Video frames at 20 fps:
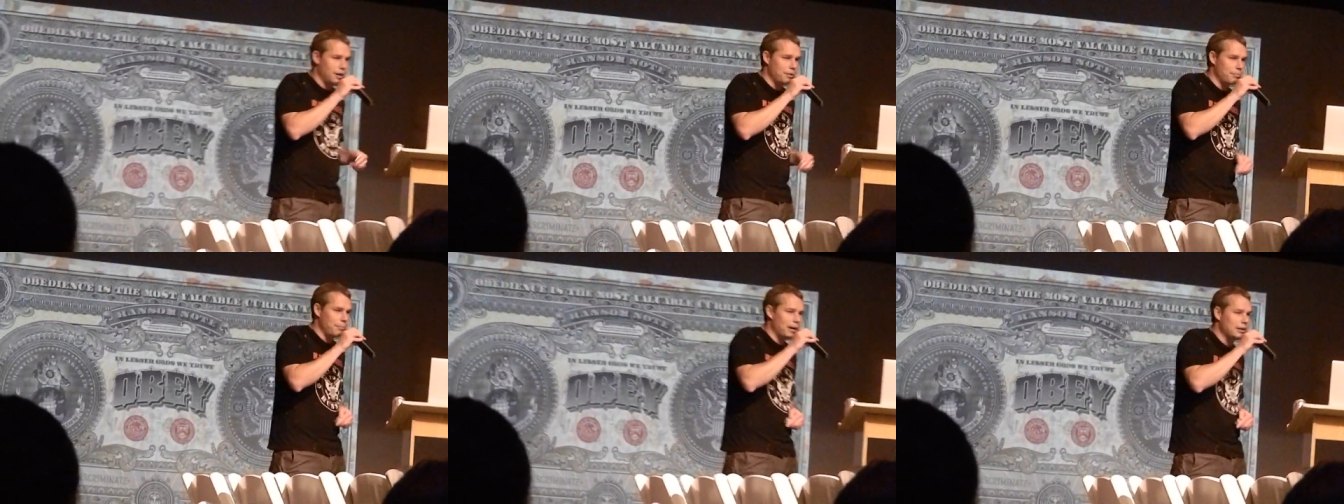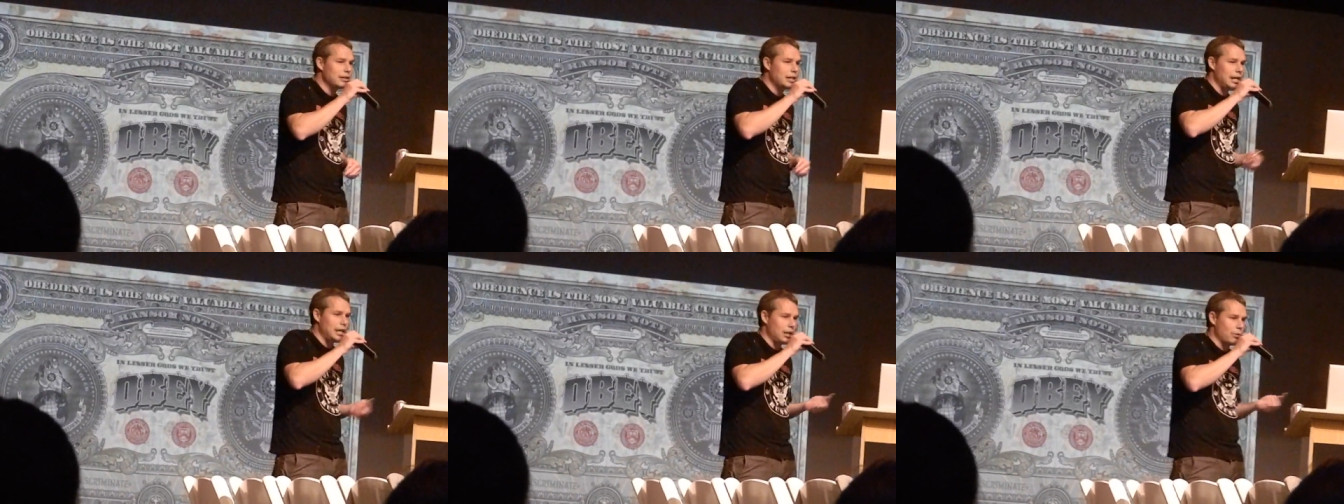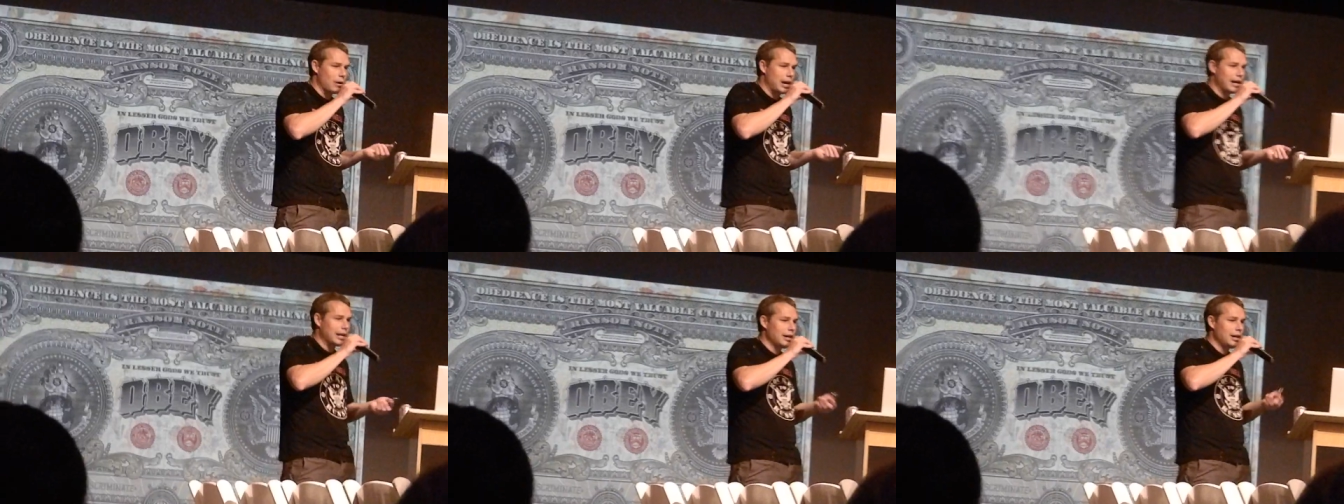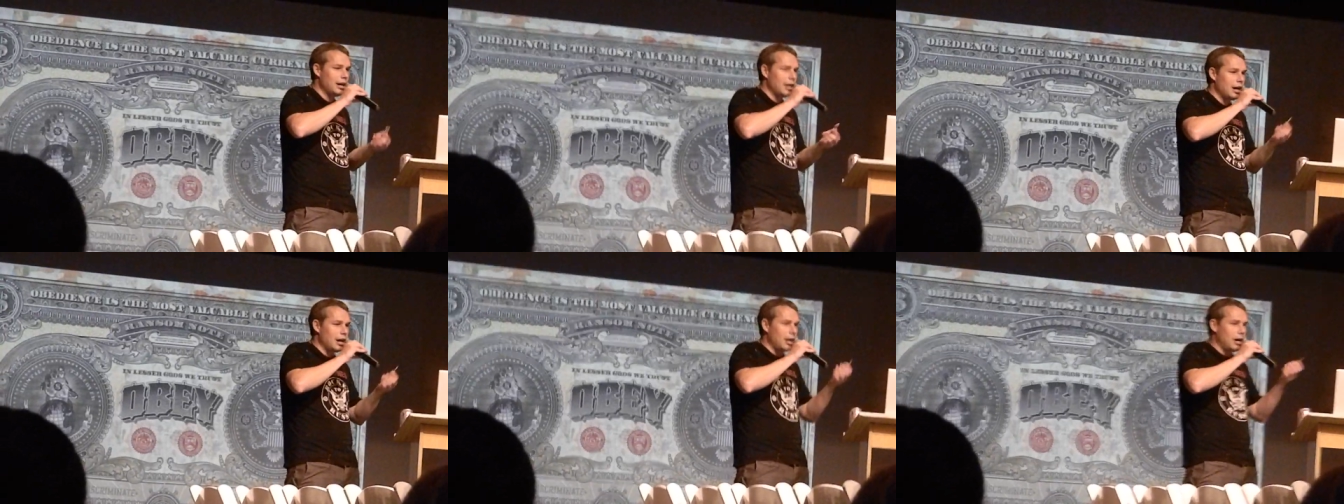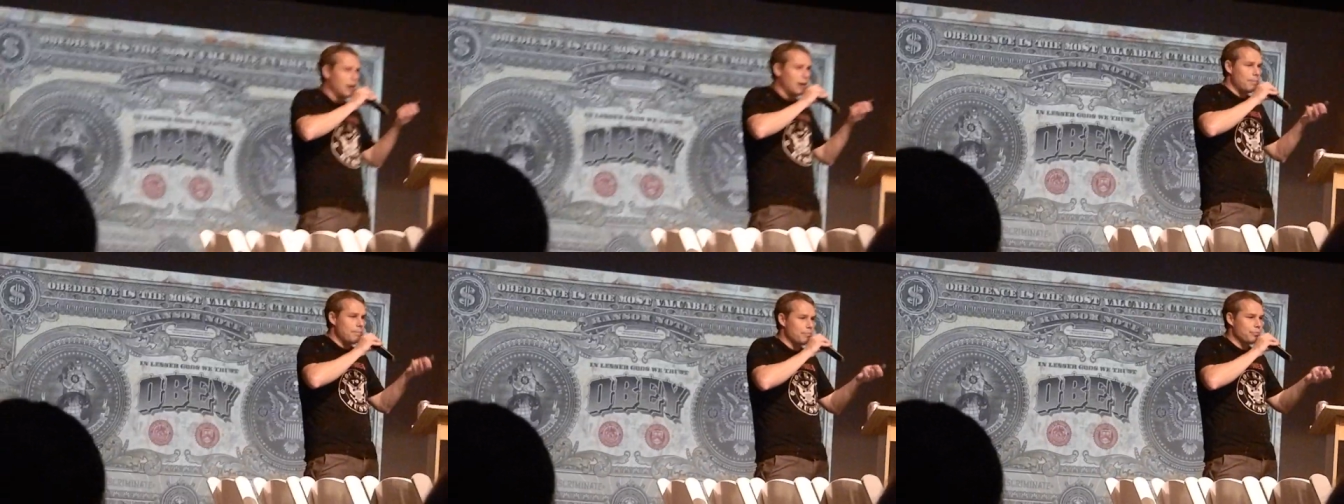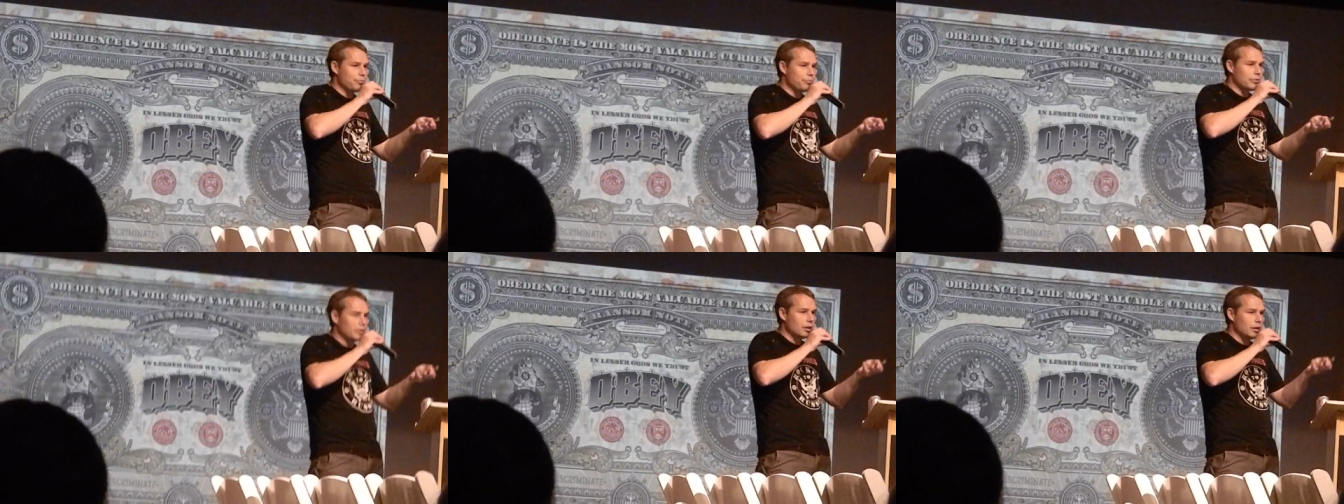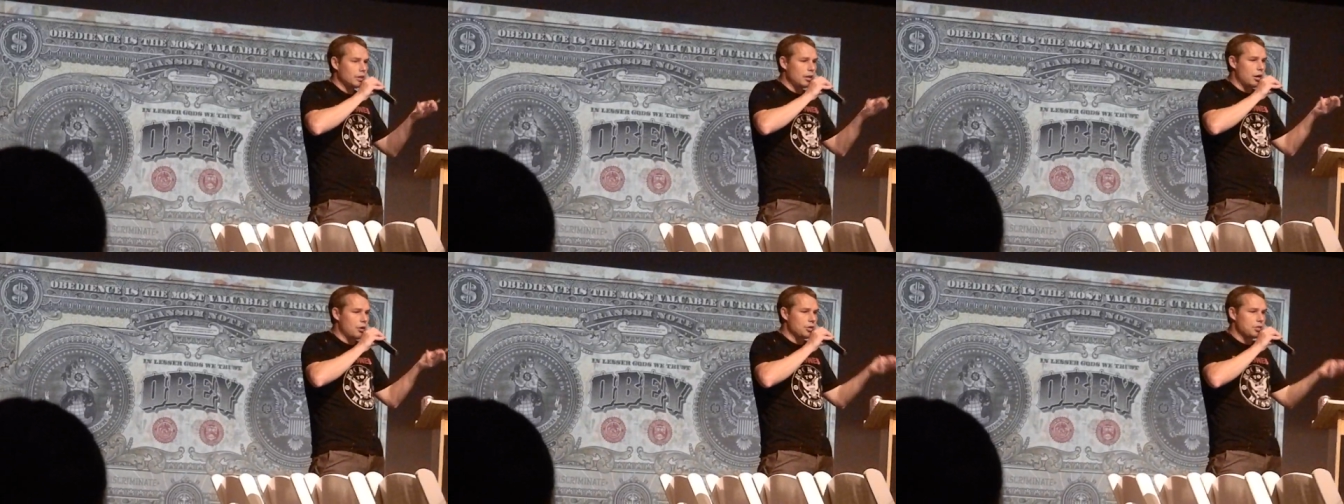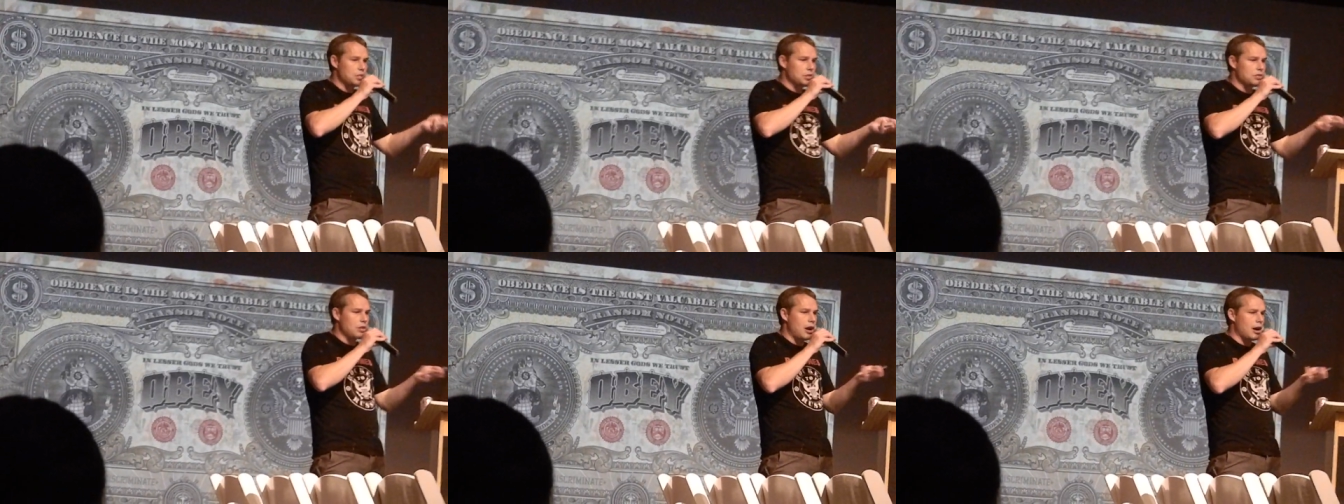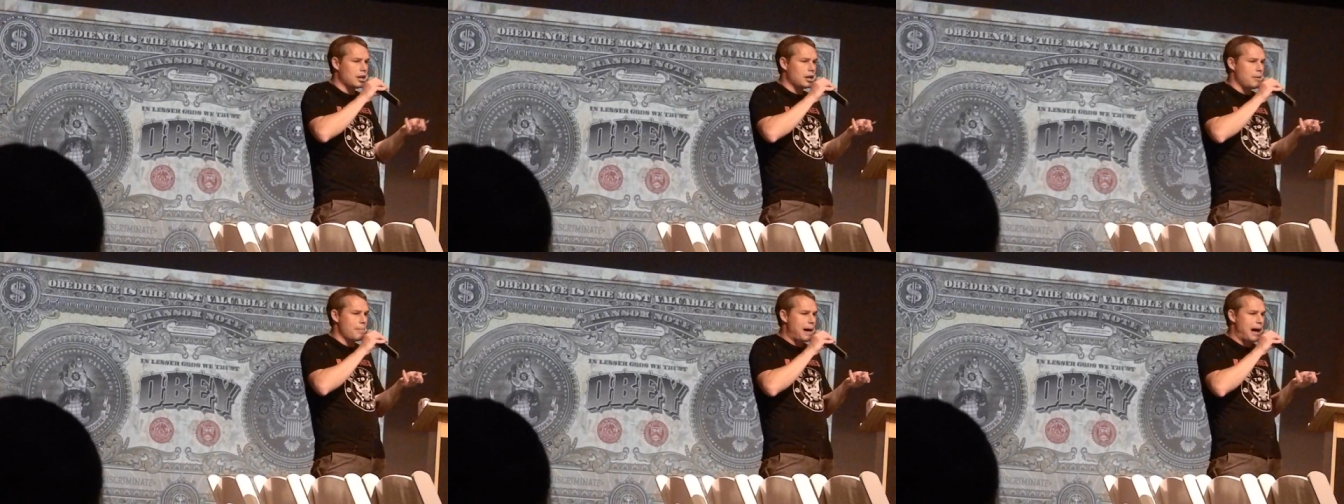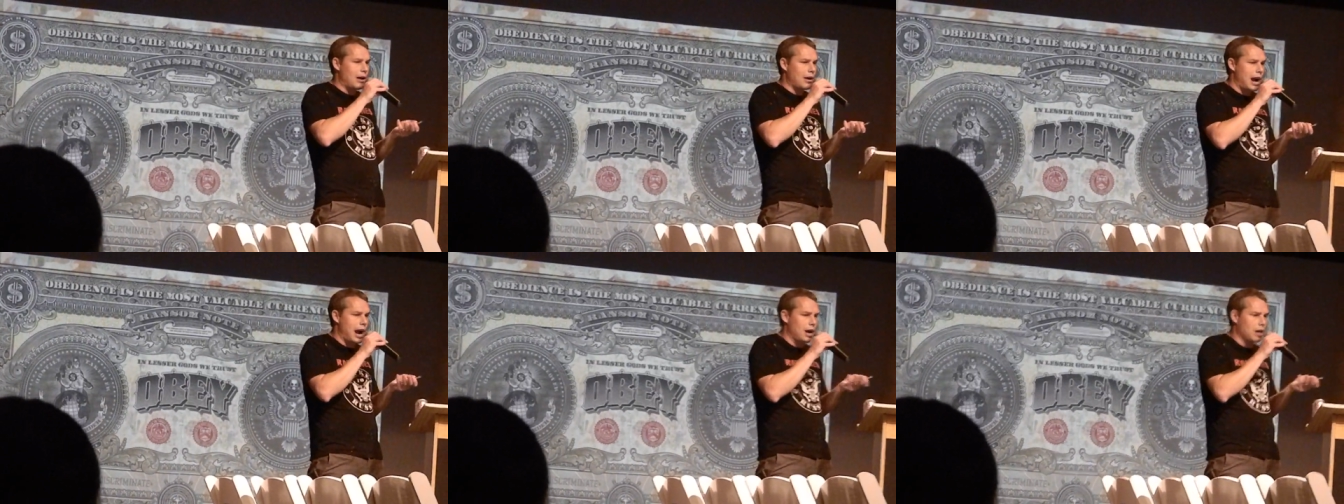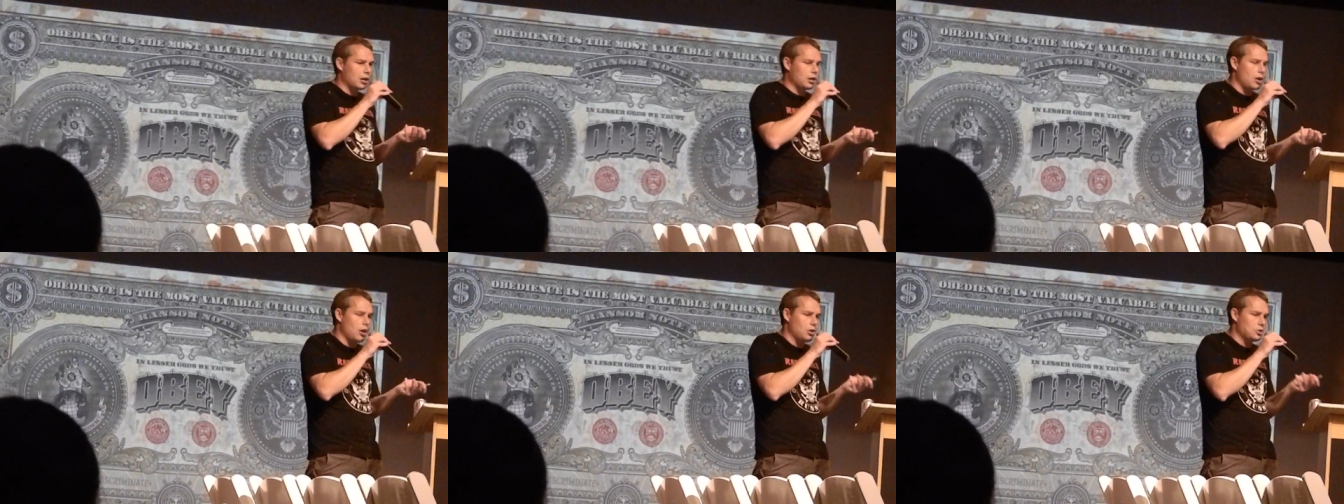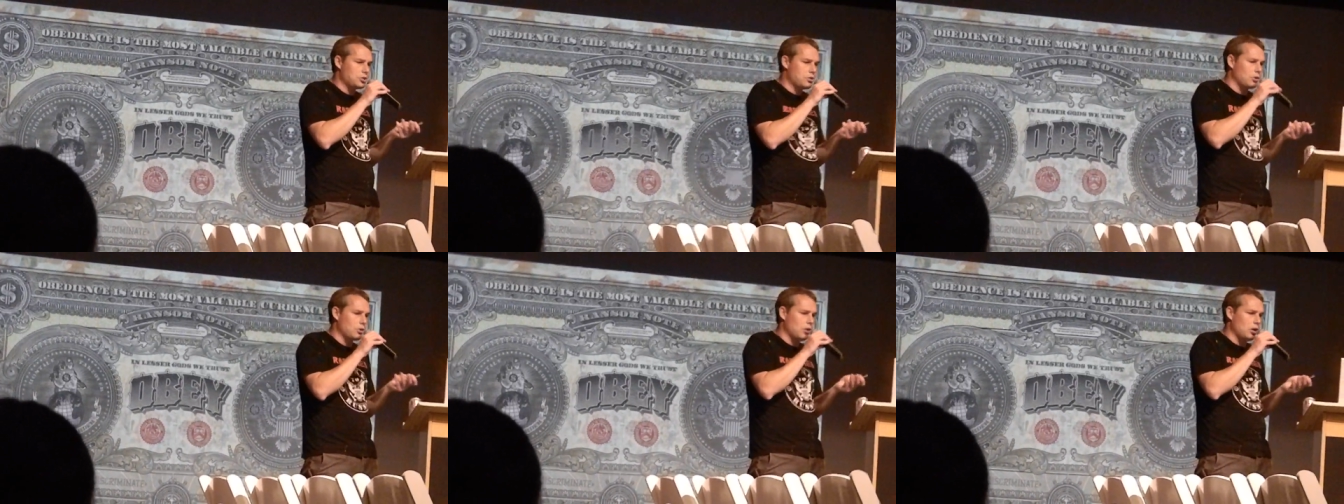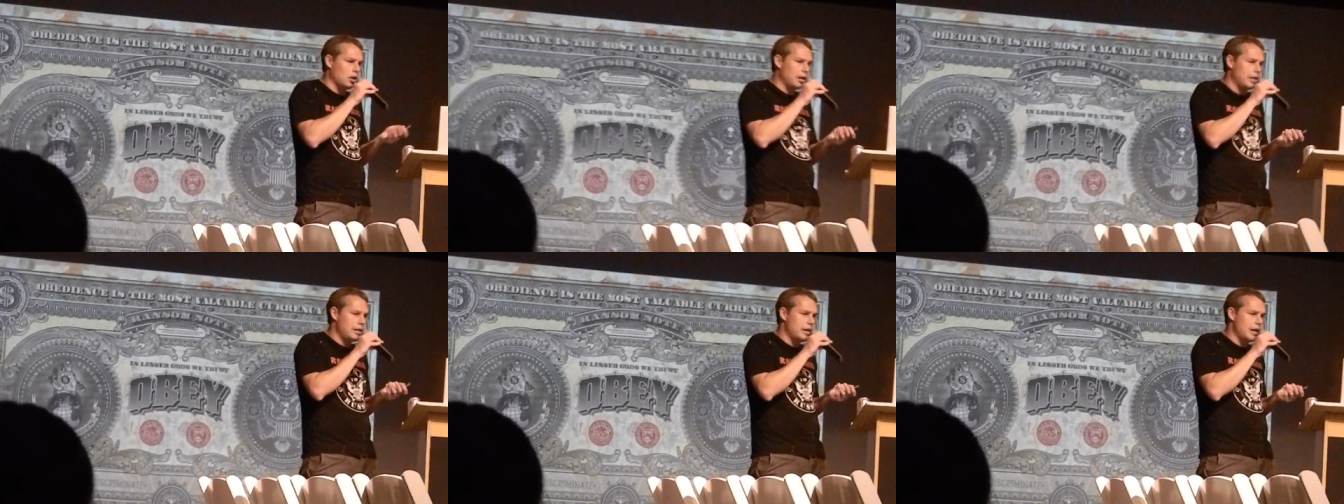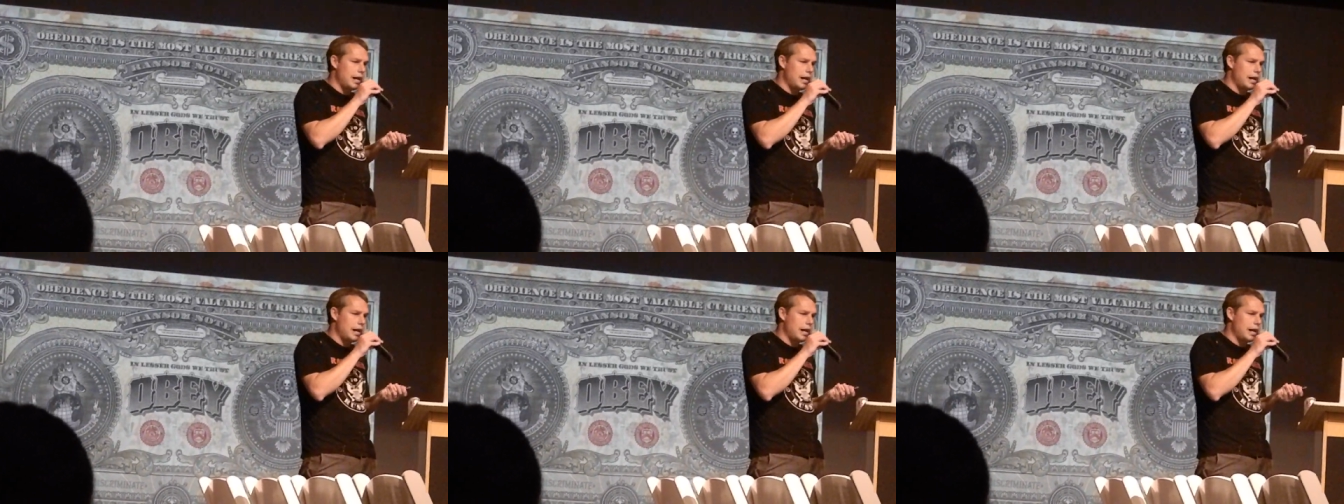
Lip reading: but anyway, this is talking about our cultural and